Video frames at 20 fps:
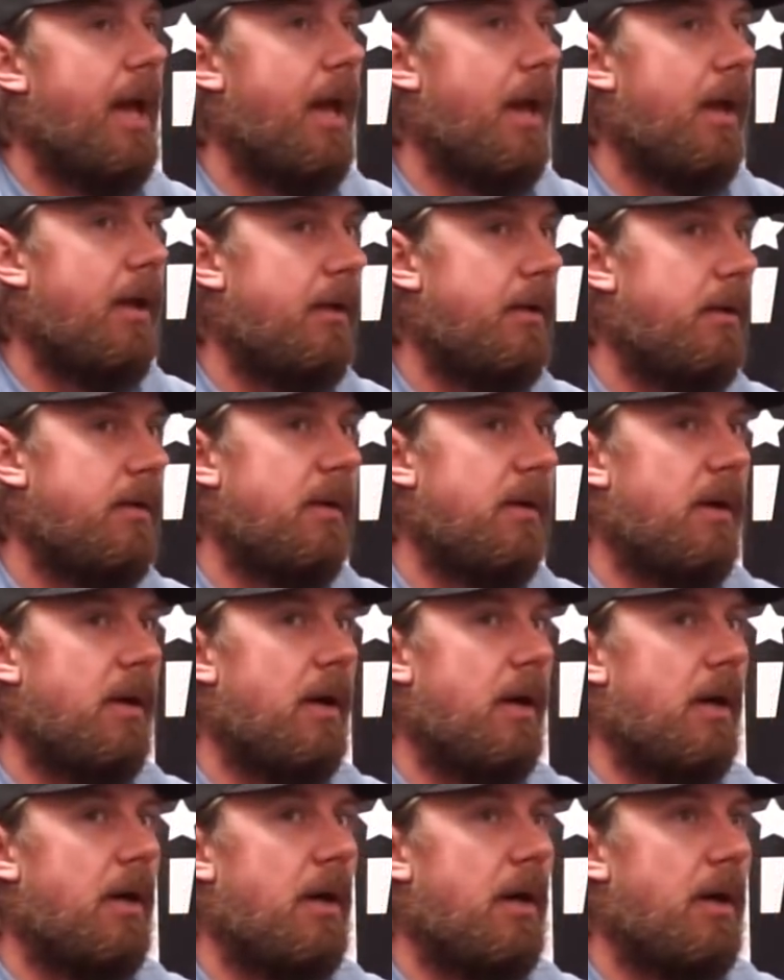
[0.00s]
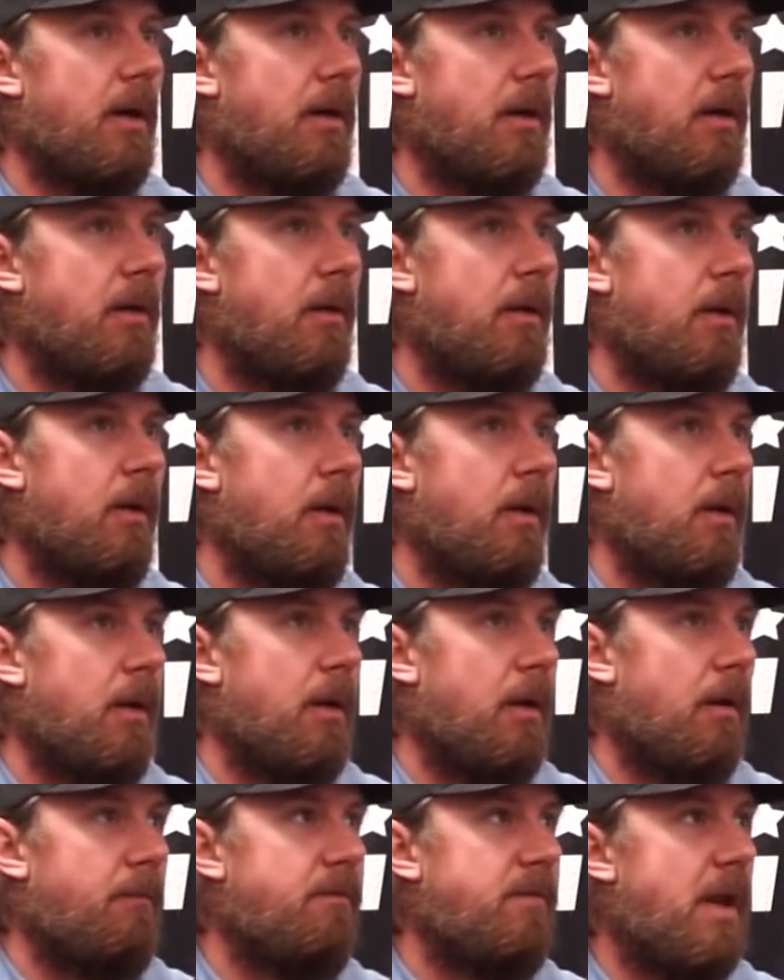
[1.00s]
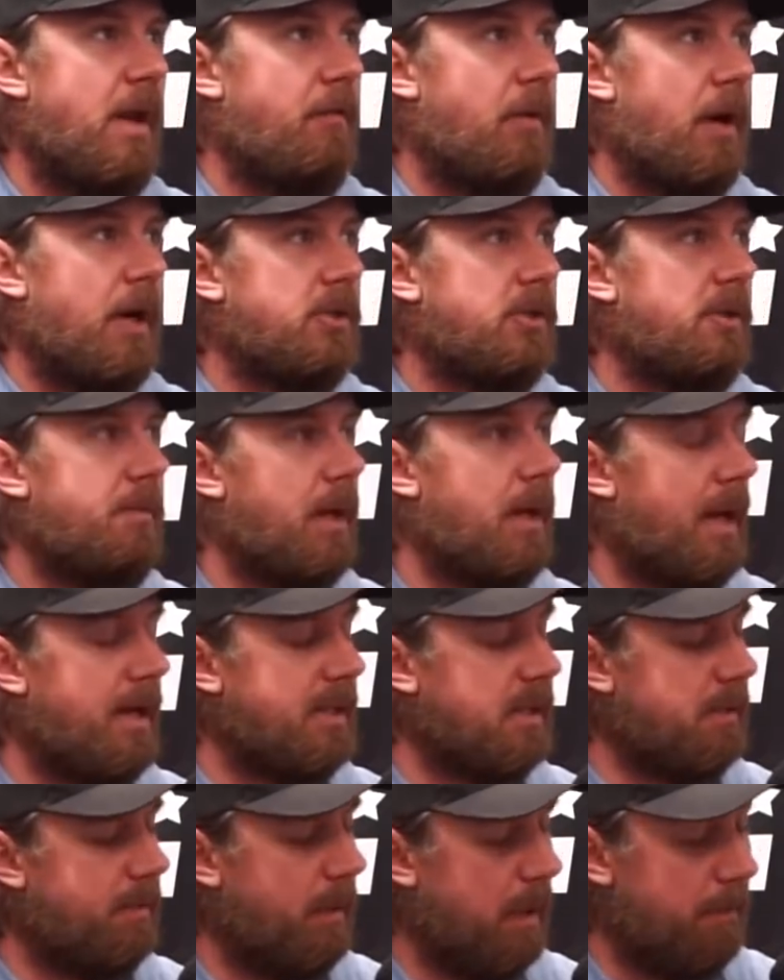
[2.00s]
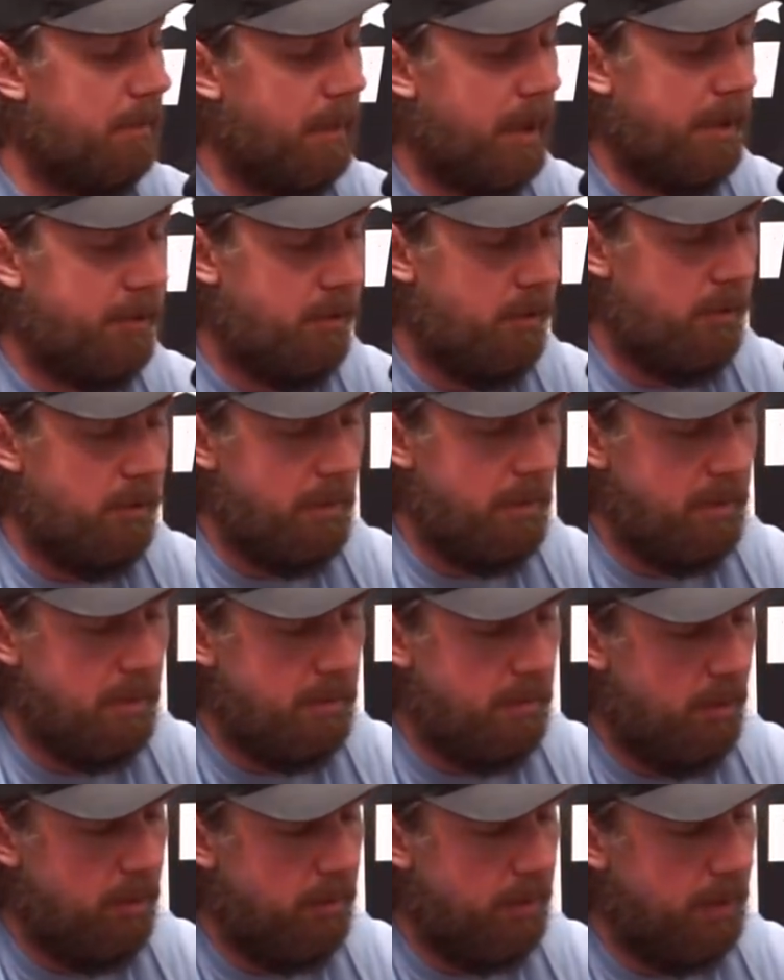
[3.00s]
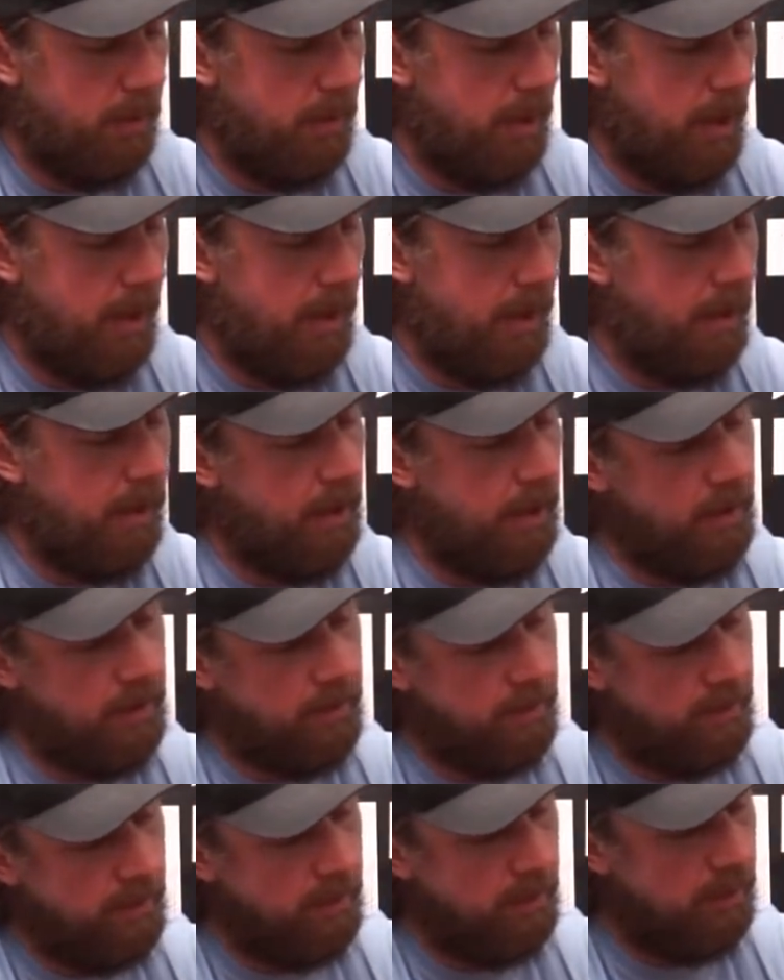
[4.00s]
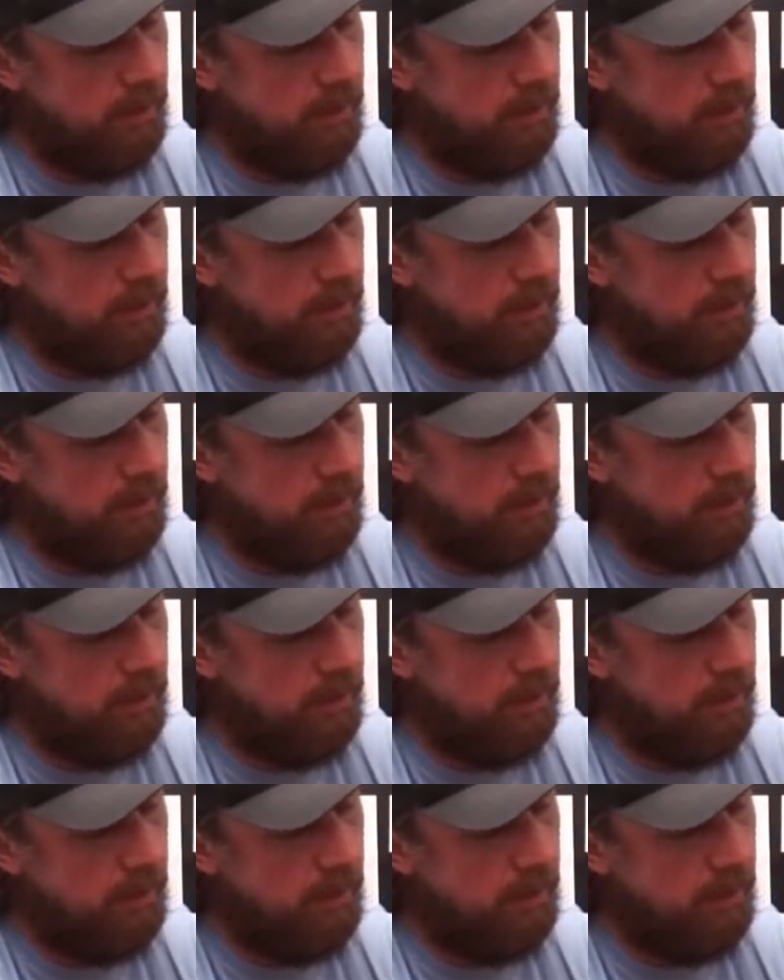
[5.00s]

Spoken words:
and I've never actually been asked about it, but I do remember the moment. And it